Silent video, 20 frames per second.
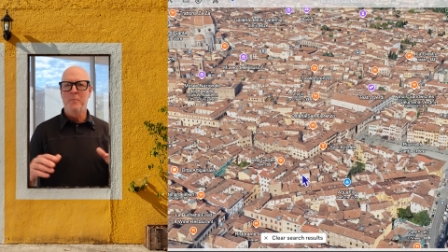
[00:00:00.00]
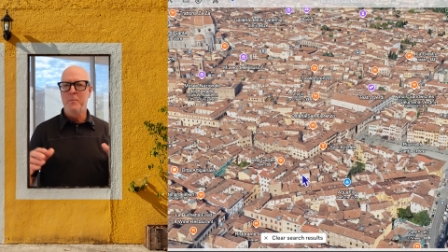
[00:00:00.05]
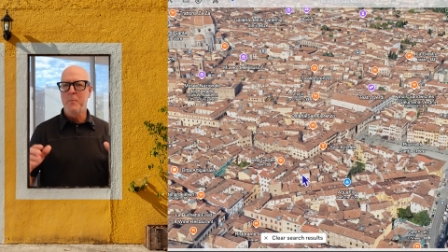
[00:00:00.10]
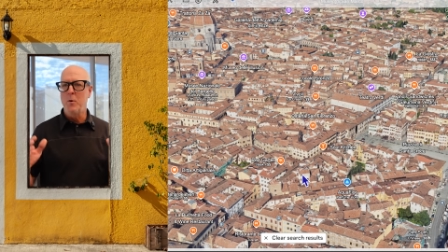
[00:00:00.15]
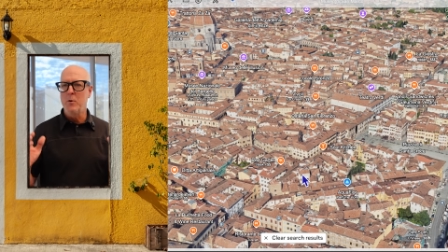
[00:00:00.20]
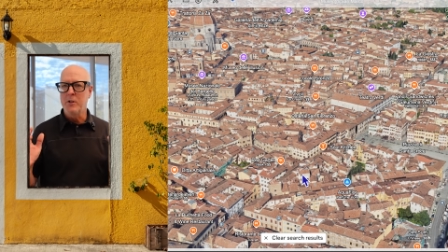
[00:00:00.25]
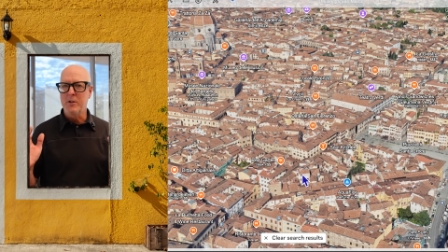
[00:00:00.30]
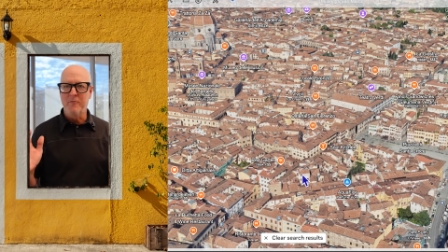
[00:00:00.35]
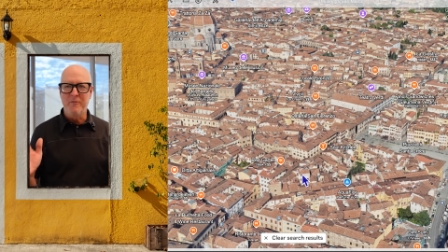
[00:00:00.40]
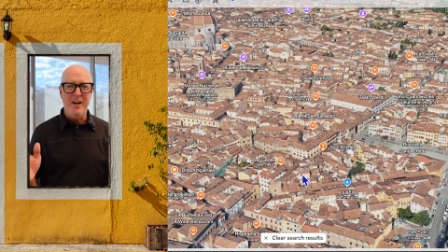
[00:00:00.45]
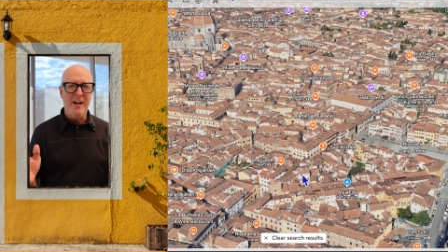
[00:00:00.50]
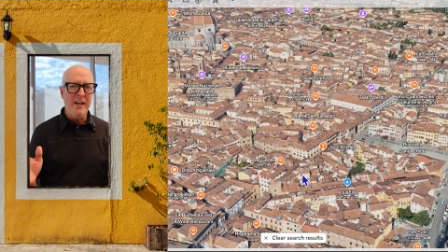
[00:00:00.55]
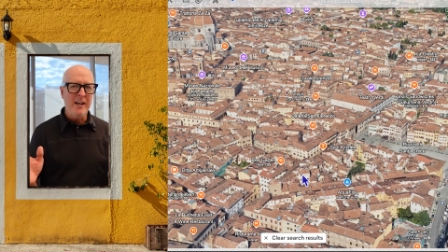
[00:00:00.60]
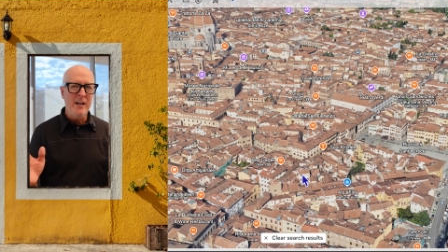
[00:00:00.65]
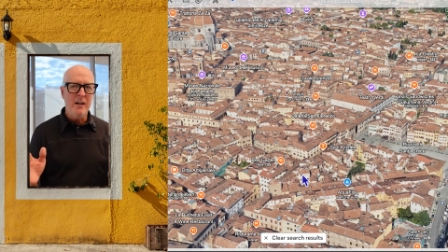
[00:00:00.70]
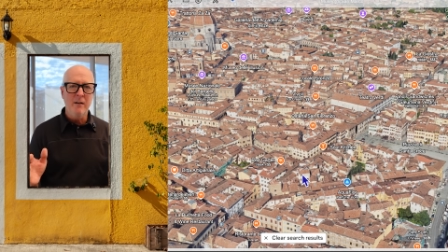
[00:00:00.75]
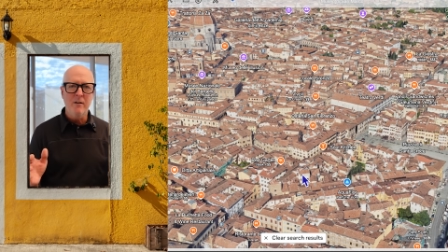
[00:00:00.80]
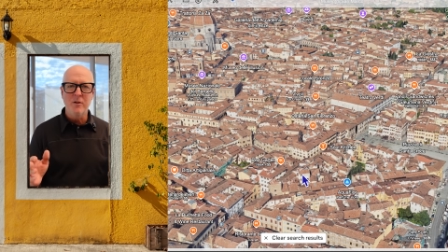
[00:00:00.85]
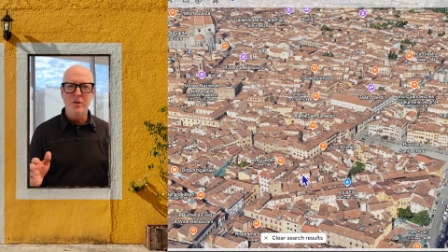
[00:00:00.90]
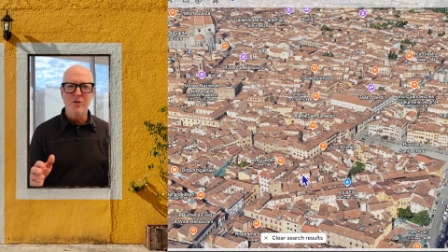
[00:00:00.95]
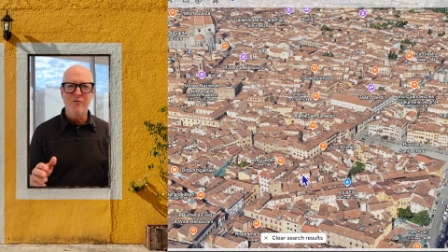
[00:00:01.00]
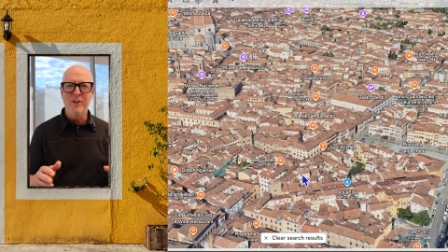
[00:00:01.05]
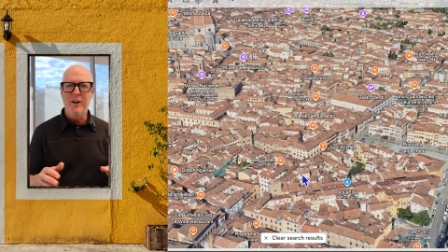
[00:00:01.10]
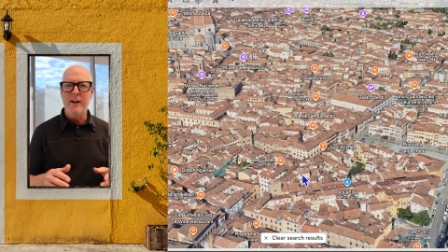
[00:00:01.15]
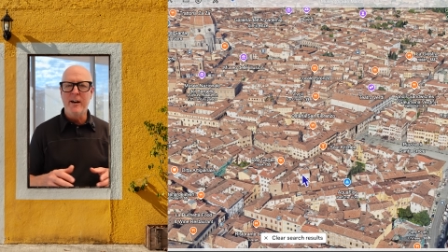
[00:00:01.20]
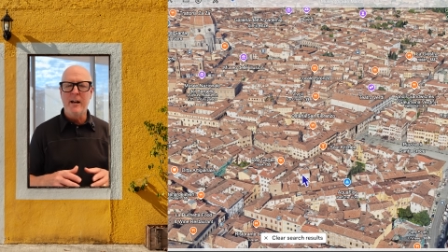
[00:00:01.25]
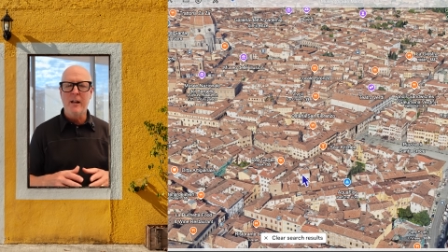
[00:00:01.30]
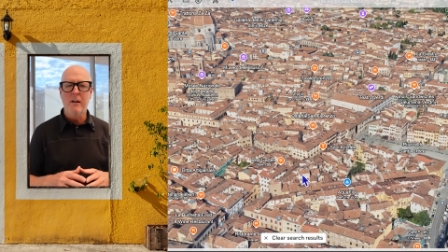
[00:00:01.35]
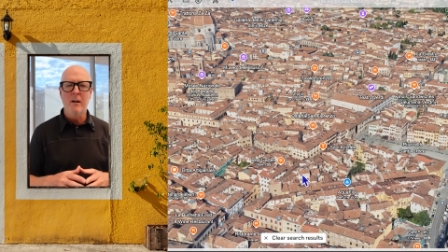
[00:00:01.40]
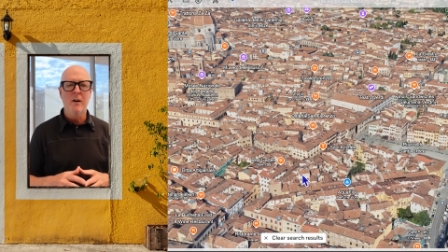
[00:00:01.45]
Ponte Vecchio is
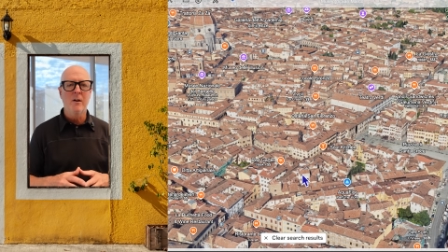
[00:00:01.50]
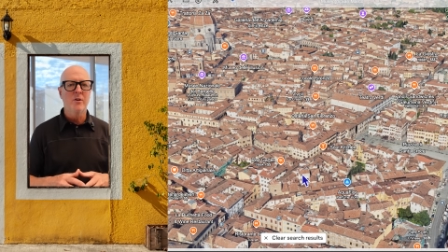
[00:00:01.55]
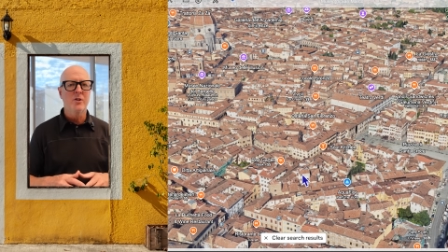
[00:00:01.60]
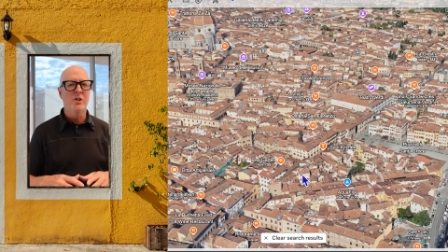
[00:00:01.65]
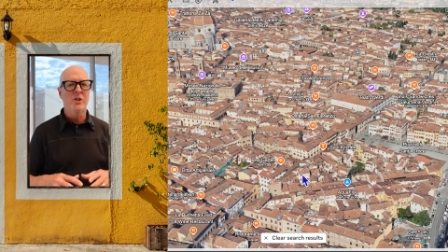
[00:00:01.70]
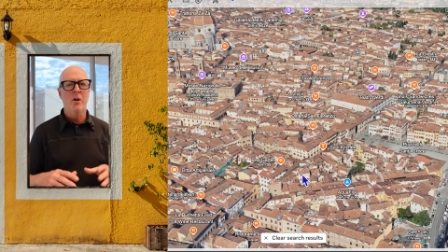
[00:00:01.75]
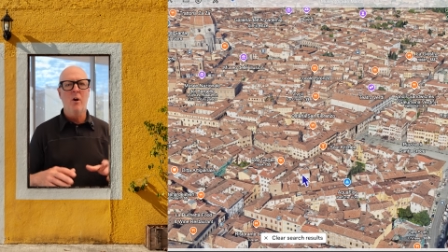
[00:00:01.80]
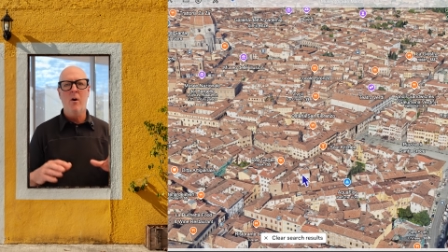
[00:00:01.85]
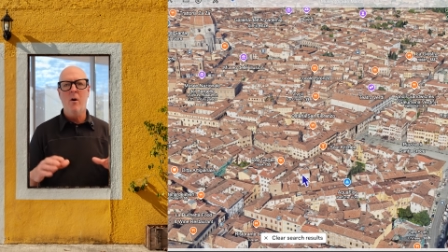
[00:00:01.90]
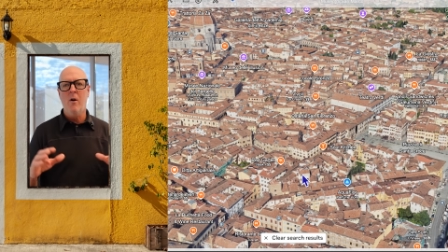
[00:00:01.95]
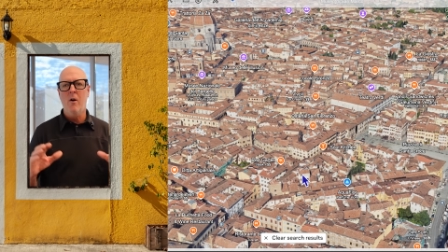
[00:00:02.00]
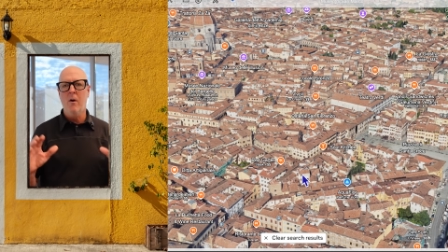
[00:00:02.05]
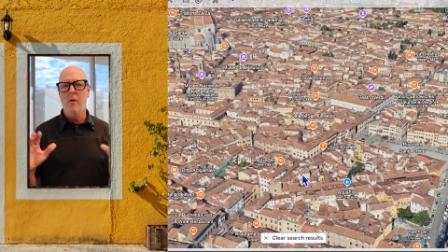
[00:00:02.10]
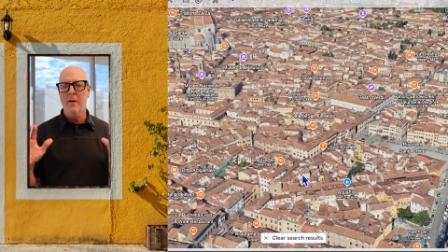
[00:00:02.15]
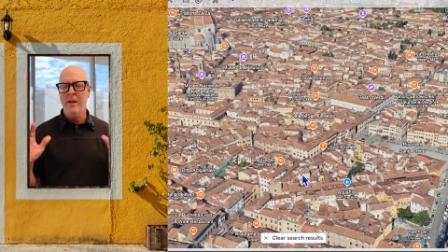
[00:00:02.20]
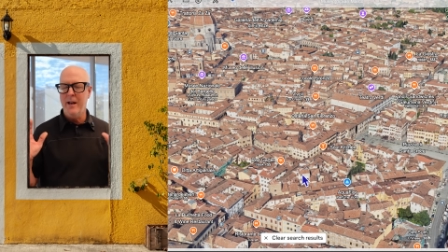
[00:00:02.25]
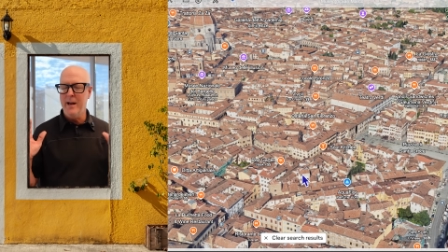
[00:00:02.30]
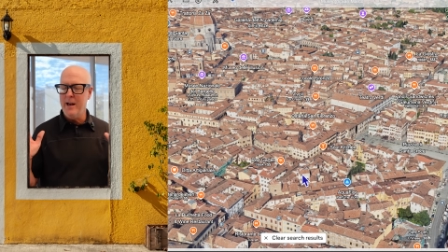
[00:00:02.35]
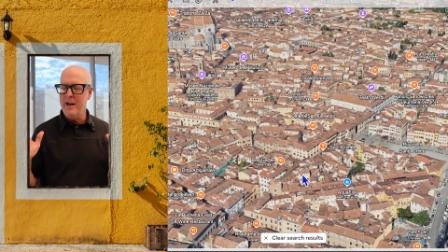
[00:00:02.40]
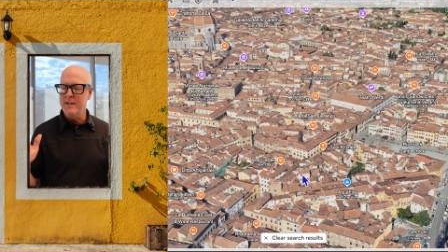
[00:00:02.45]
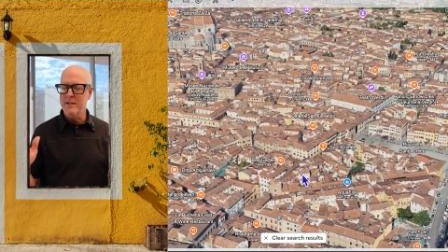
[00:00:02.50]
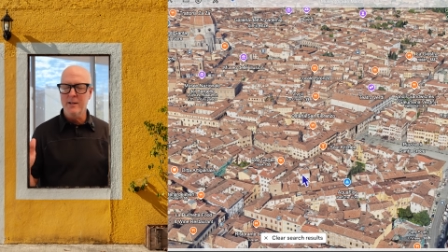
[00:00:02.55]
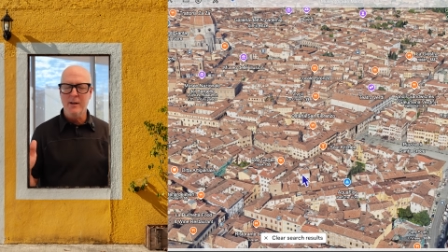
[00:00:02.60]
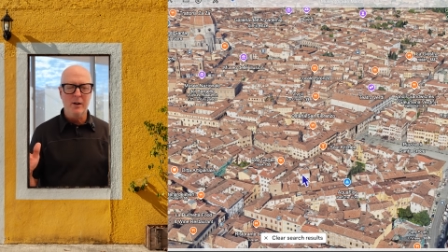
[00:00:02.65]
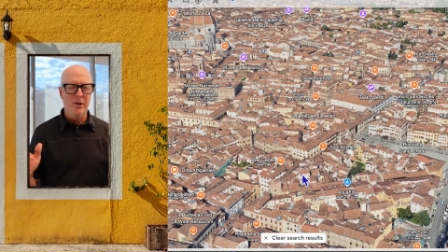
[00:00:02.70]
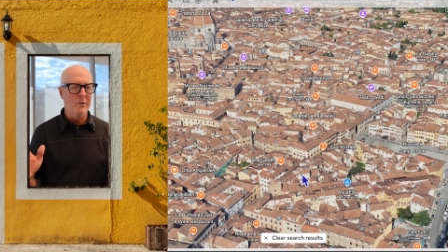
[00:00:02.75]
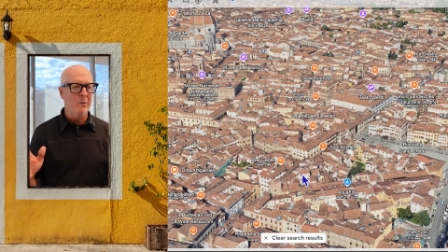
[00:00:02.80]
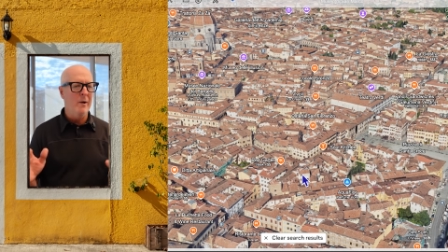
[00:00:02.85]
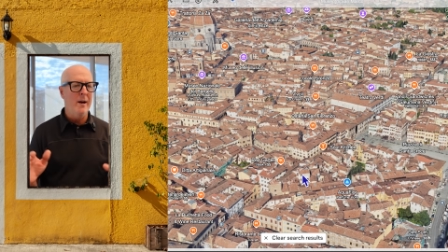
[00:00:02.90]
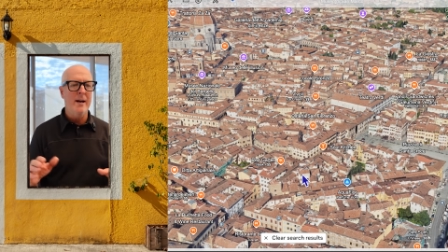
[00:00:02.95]
very close. It's a
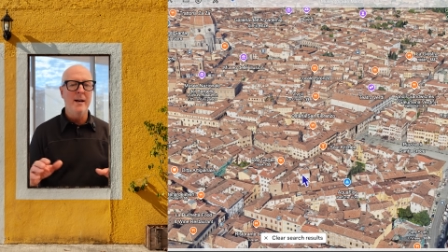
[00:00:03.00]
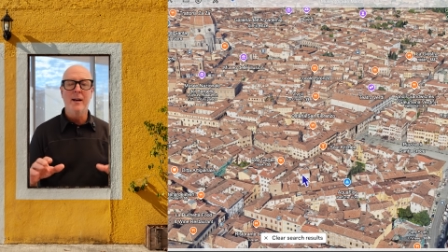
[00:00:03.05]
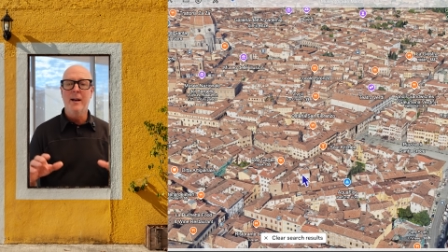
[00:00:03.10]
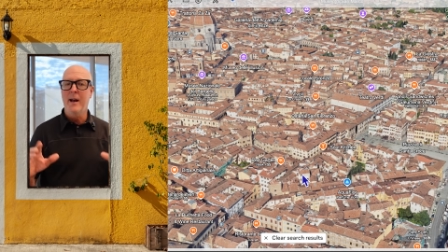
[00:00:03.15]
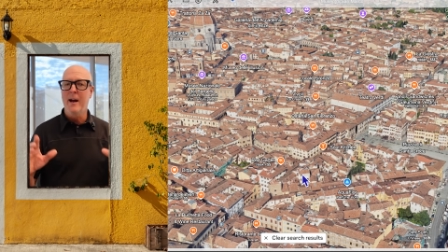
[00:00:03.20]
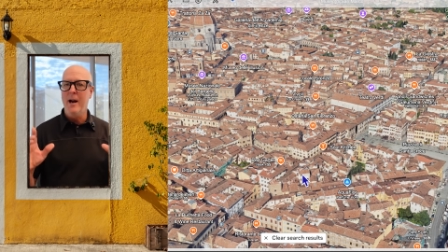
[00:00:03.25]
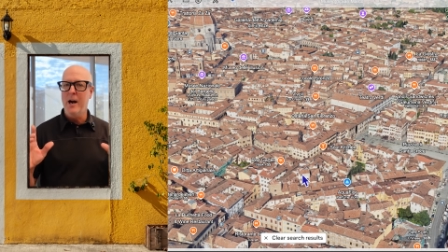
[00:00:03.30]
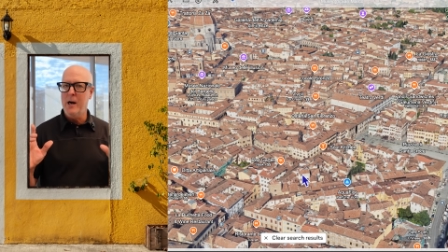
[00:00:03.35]
great